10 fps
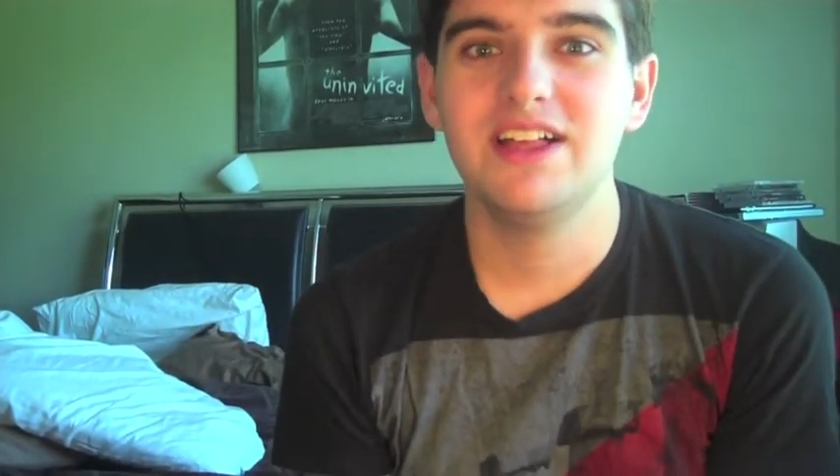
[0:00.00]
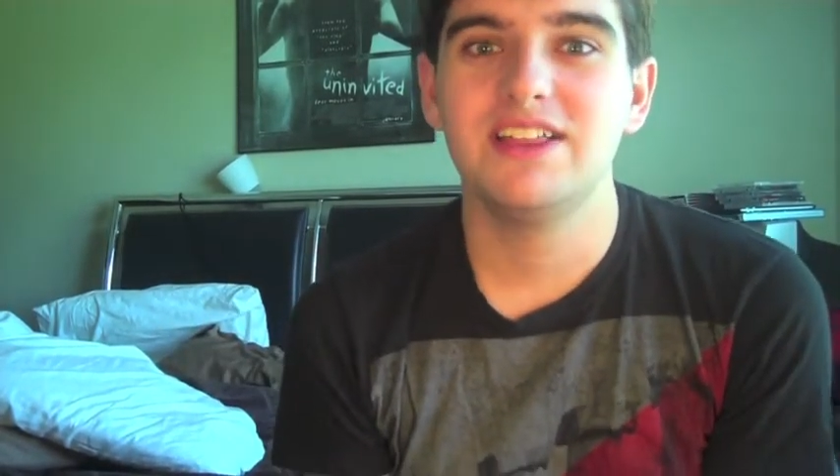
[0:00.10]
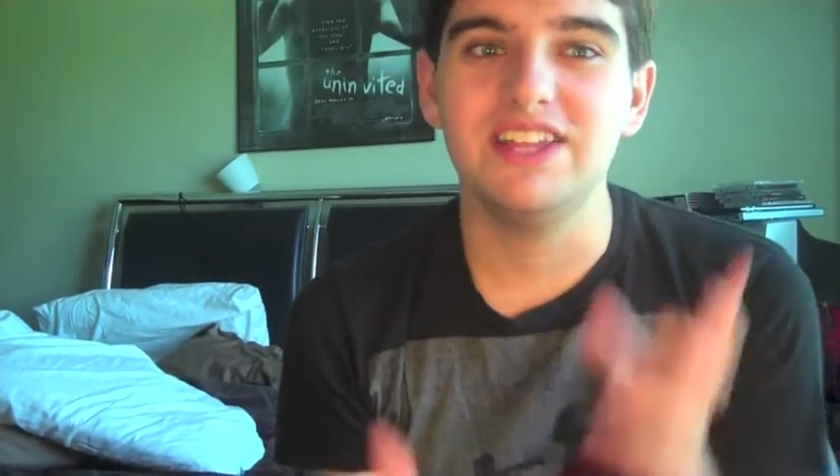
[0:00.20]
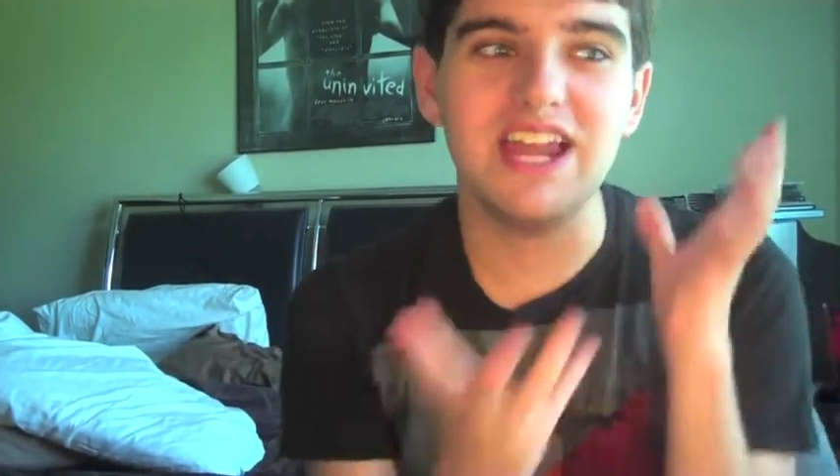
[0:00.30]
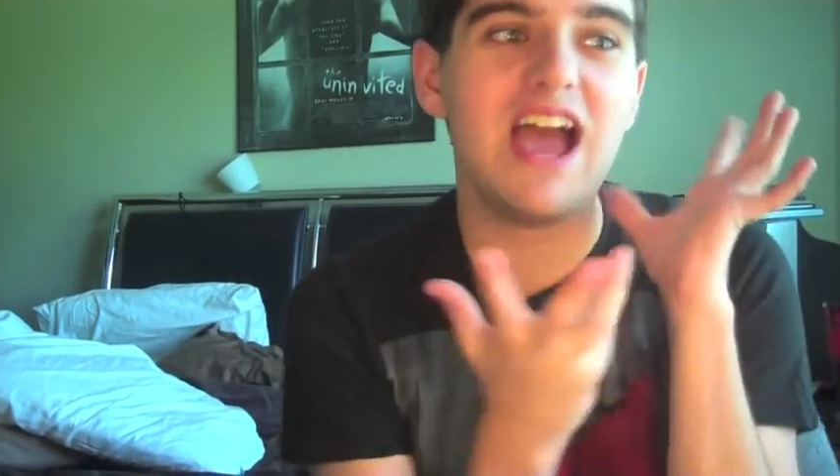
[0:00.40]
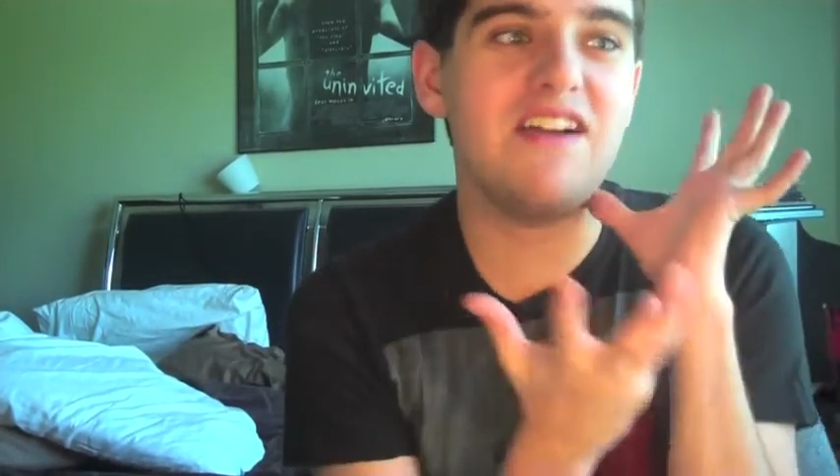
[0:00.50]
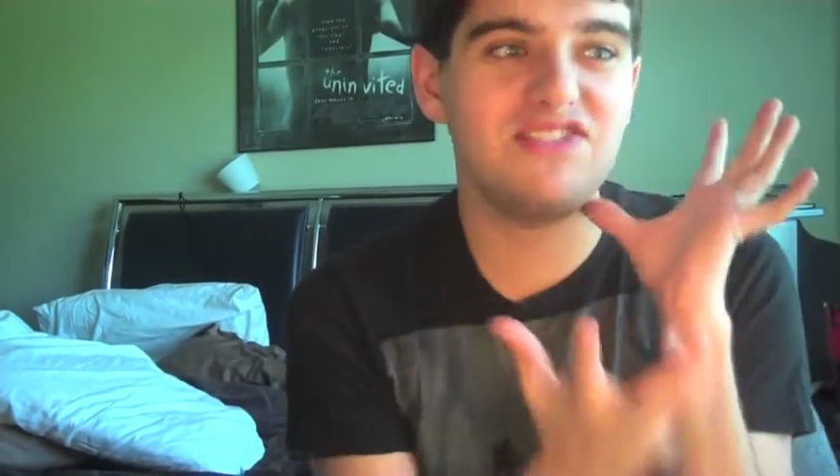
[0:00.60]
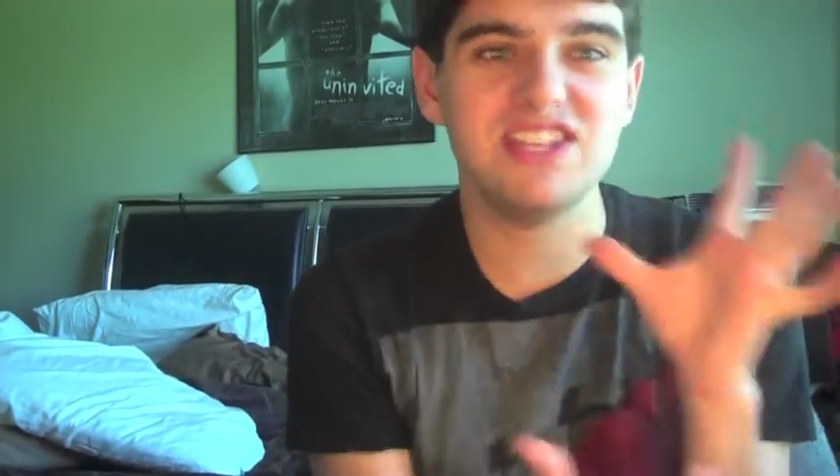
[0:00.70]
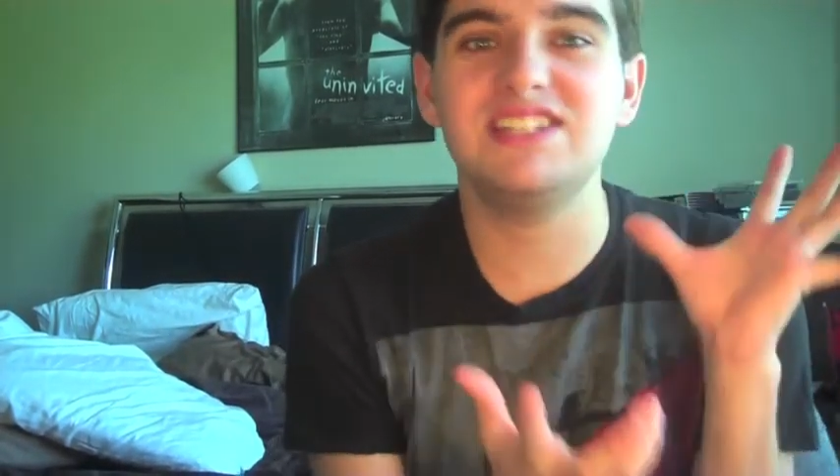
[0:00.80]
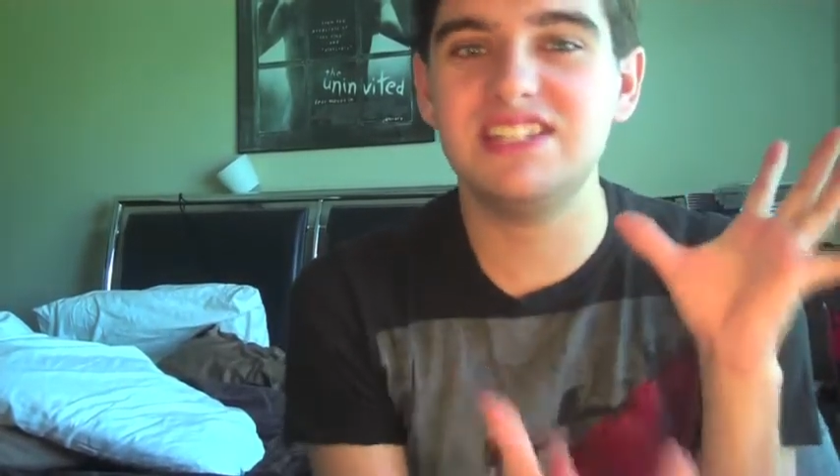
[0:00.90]
than have
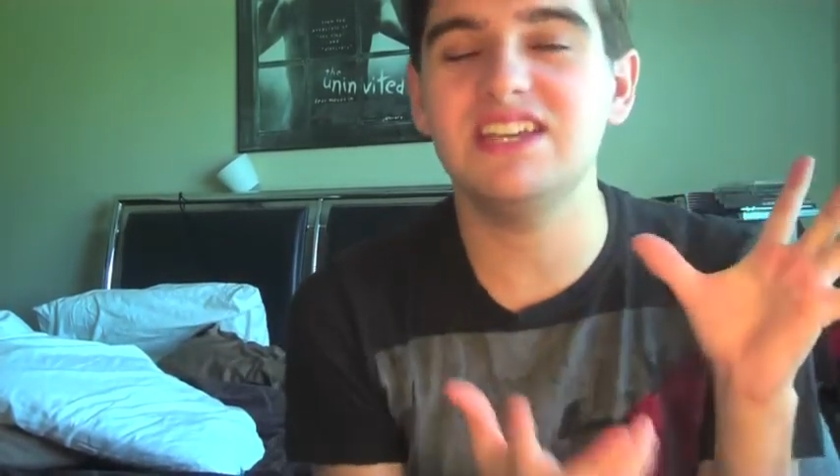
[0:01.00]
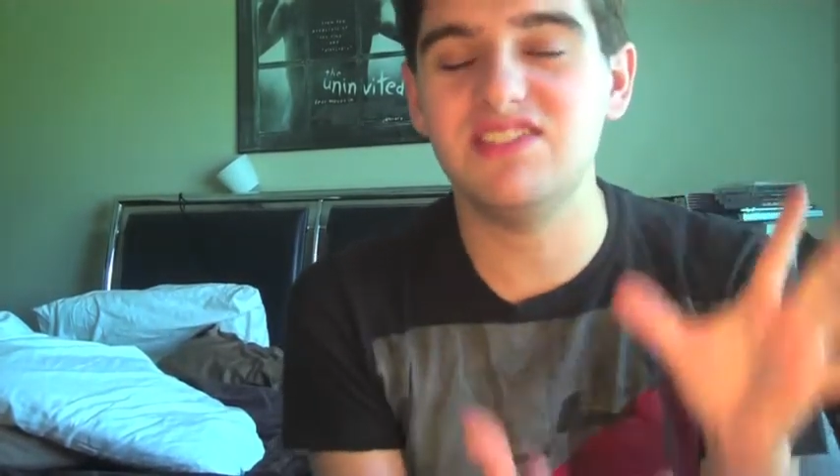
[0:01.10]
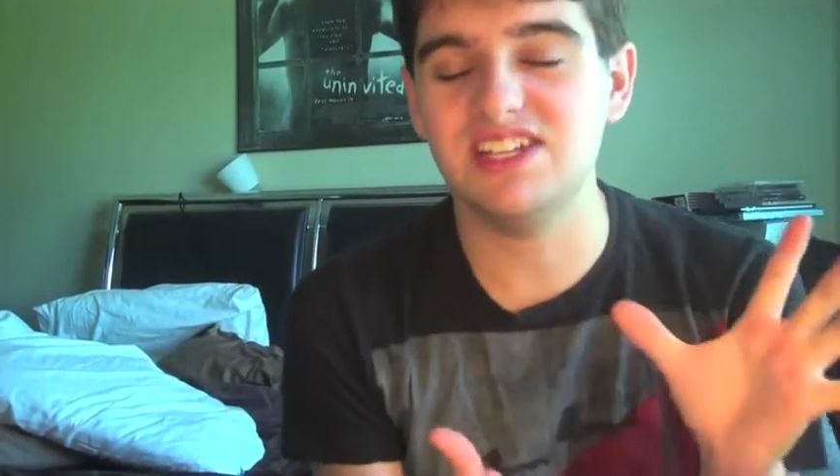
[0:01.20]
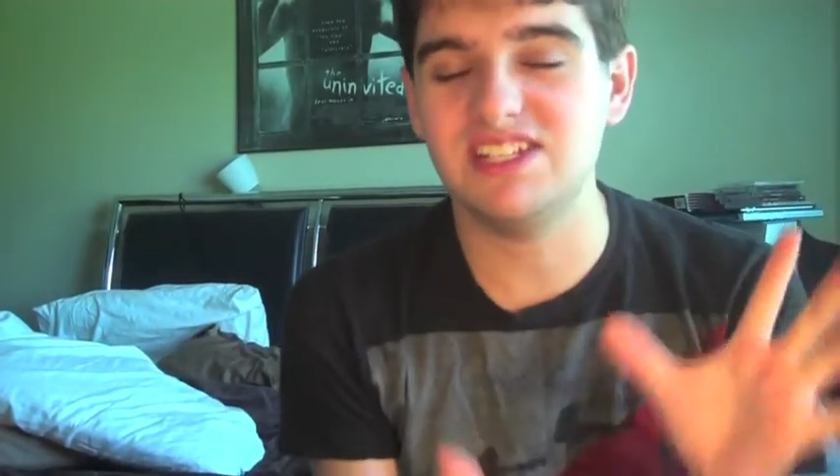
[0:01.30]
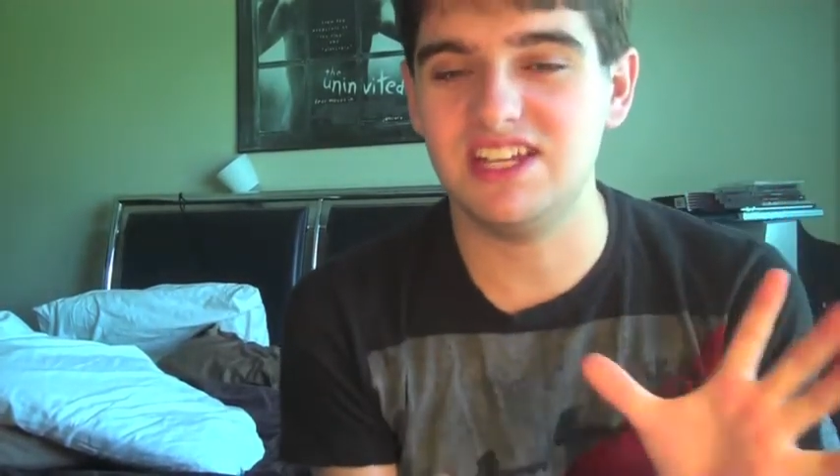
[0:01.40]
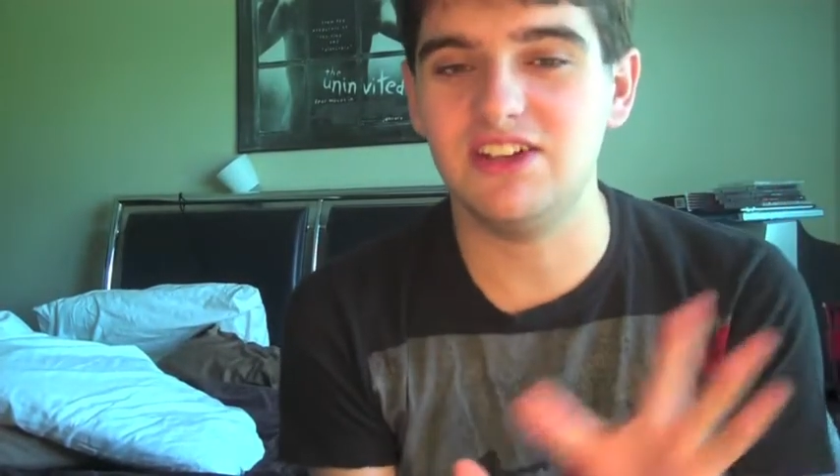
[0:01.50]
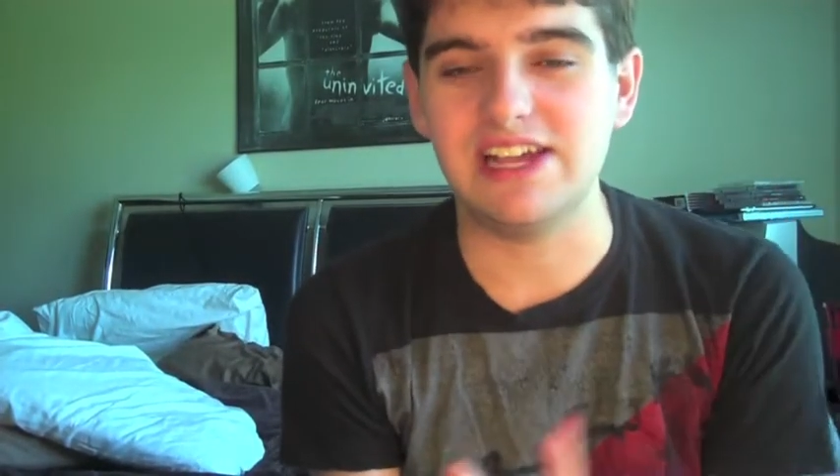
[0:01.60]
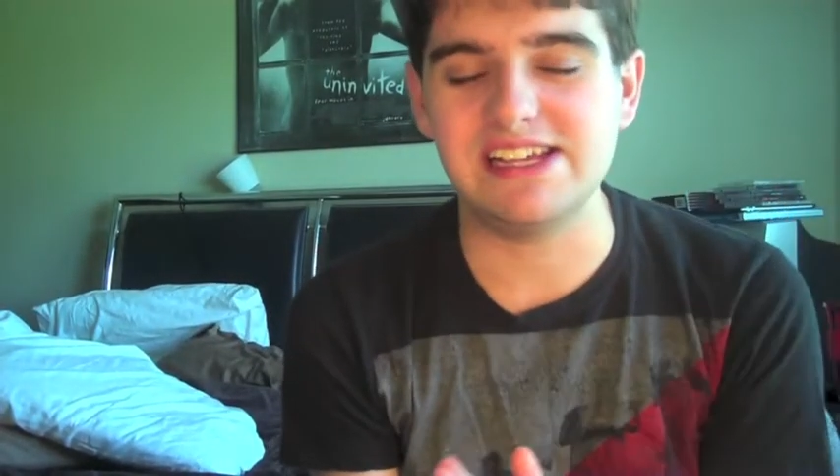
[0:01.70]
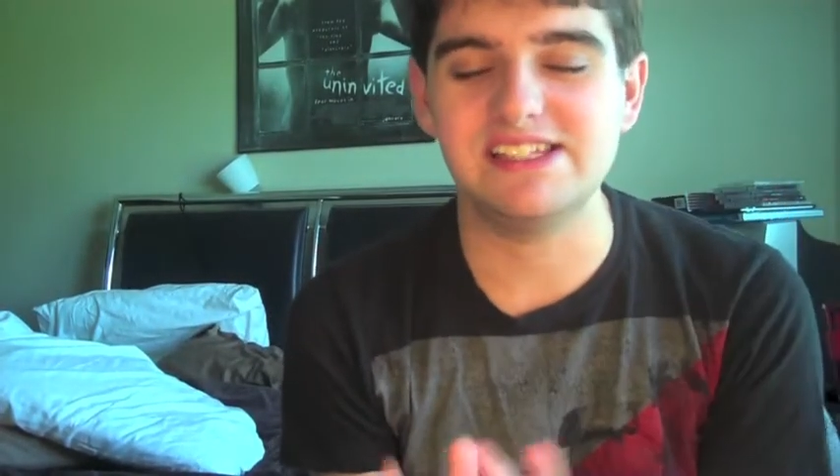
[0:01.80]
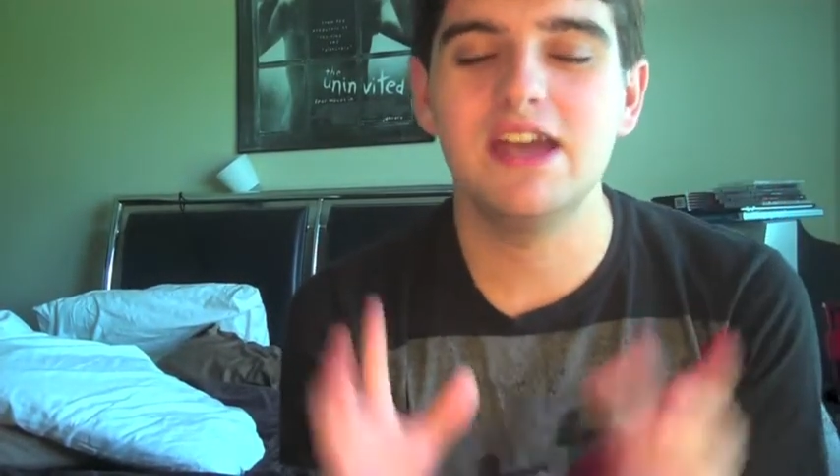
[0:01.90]
this TV
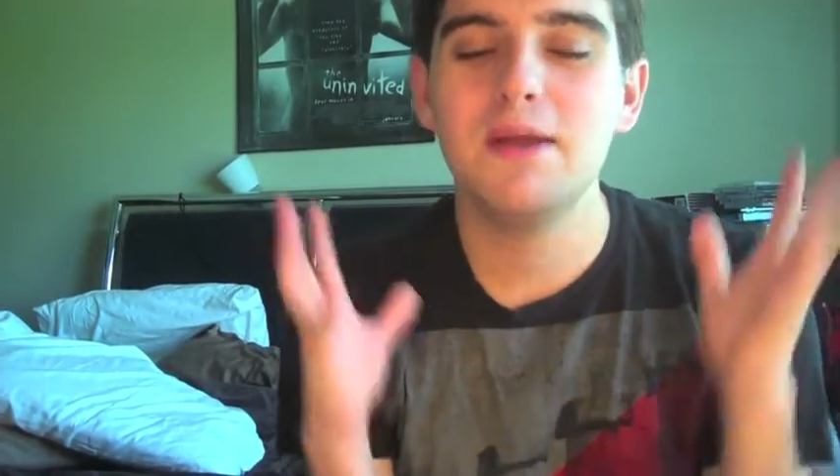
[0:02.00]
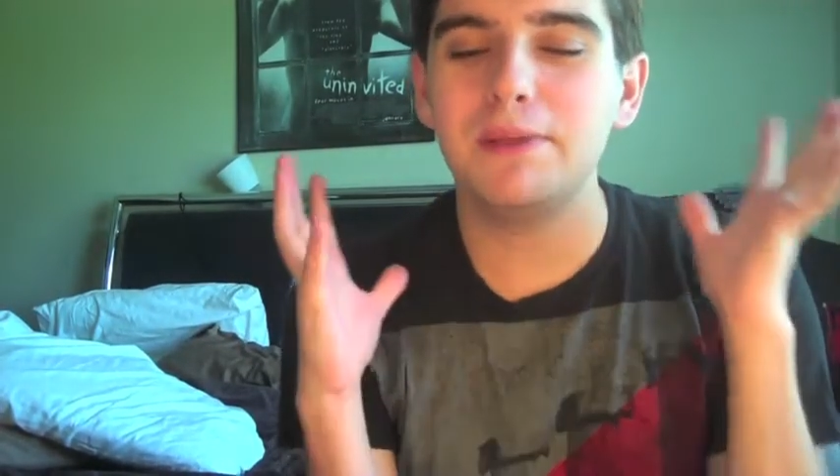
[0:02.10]
series,